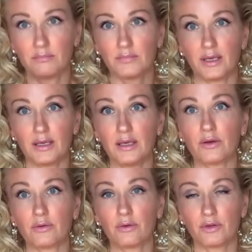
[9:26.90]

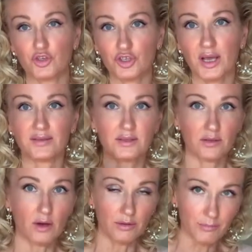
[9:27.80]
here on the chest,
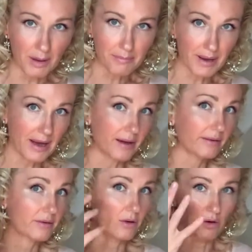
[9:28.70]
on my
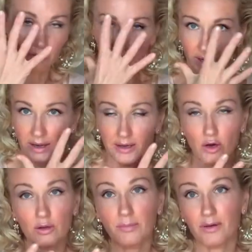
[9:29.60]
back, on
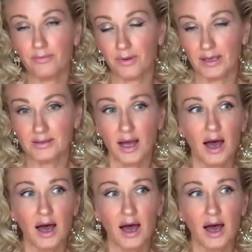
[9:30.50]
my face.